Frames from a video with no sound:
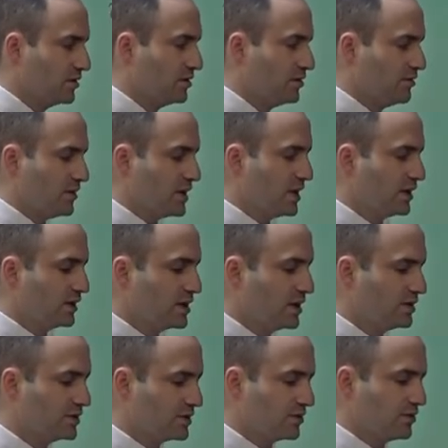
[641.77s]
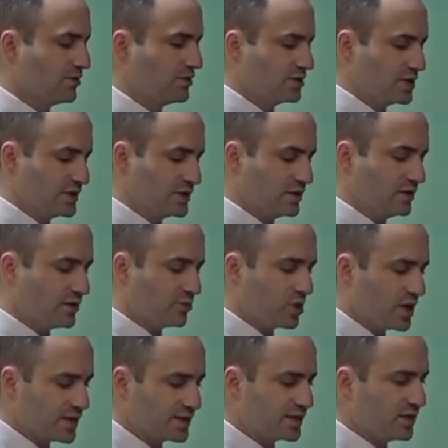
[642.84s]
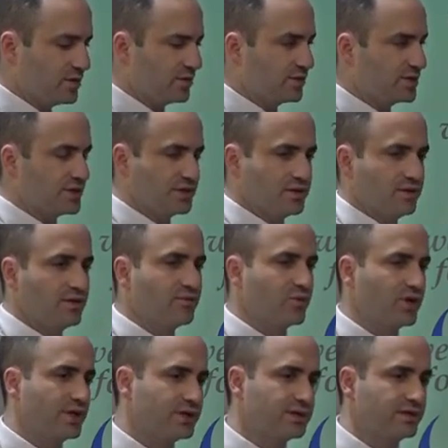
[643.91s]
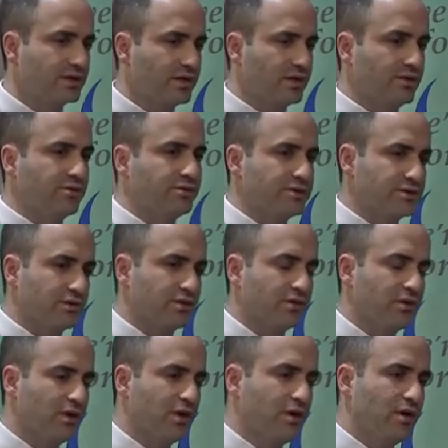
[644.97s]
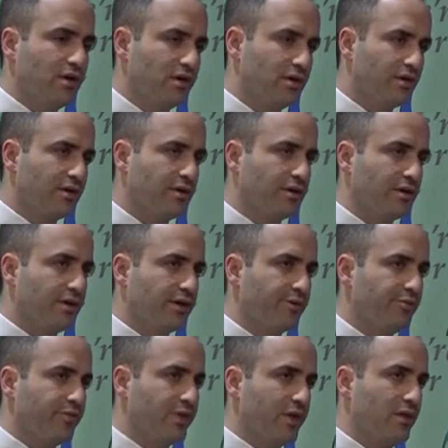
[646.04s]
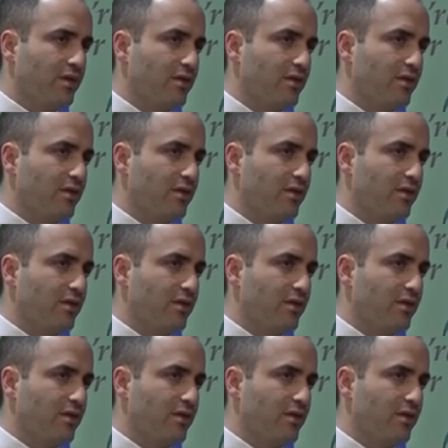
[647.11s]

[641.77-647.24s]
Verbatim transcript: you had cancer just in the prostate or just in the breast and it was a um,